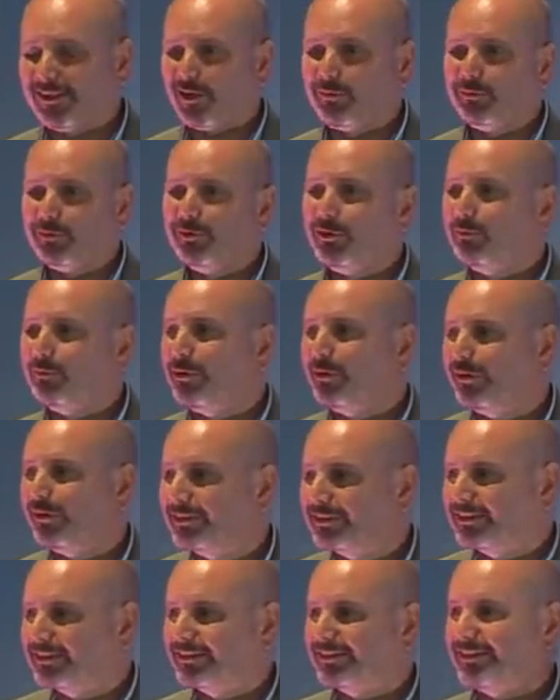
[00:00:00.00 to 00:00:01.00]
I wonder what
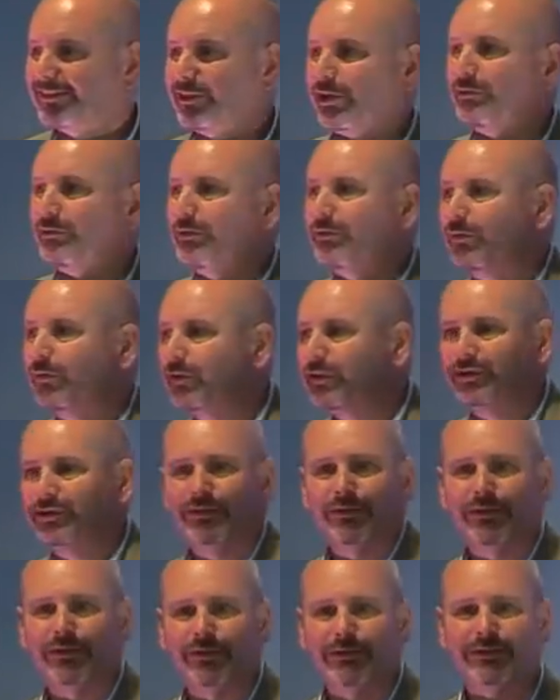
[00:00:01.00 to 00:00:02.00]
tone of
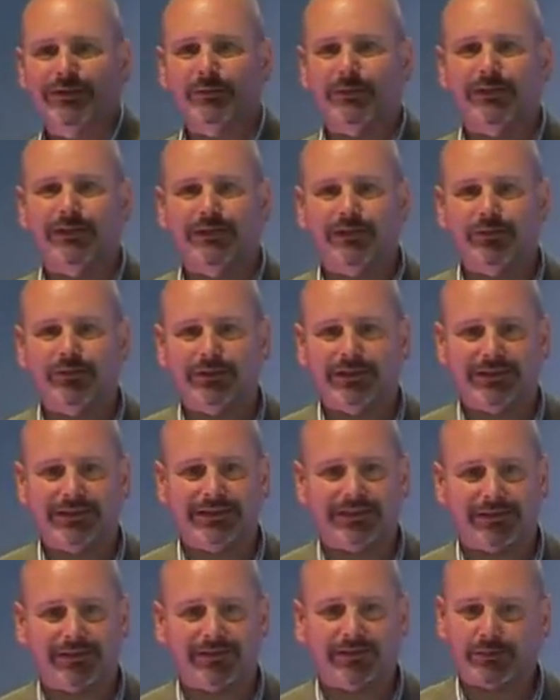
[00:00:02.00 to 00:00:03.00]
voice you use when you talk to
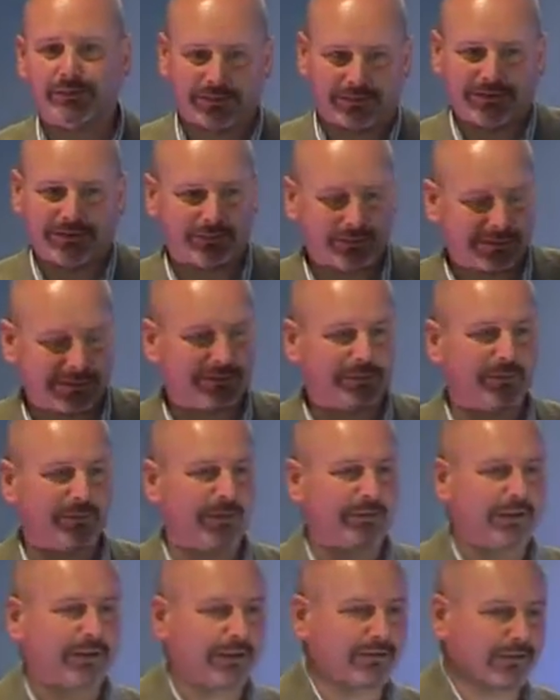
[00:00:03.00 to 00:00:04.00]
yourselves, but no, perhaps we
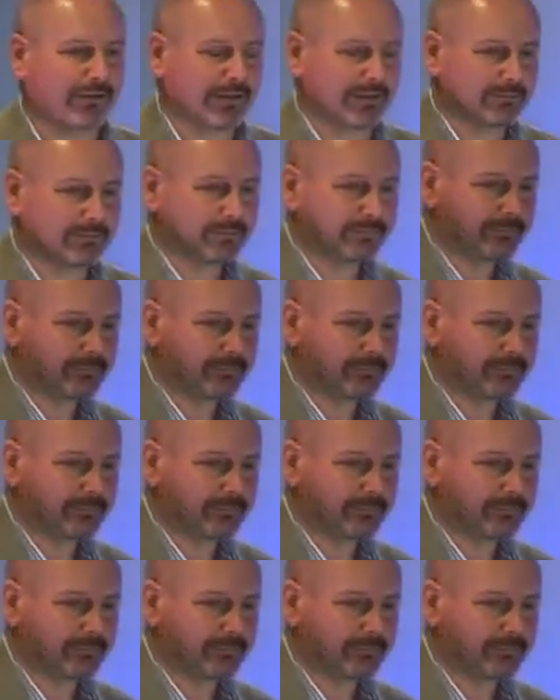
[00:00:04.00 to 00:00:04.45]
won't go there.